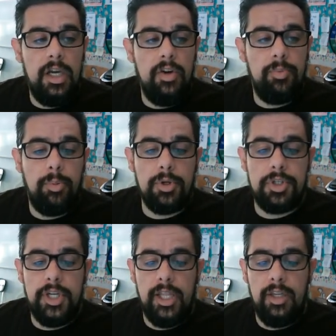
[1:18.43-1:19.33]
of
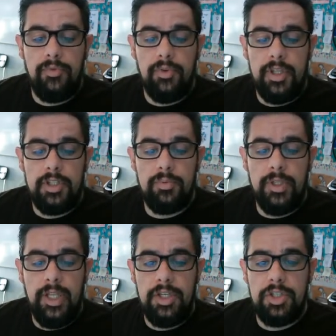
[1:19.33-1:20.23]
proportionality for
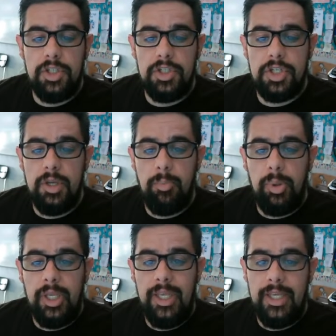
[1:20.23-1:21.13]
this relationship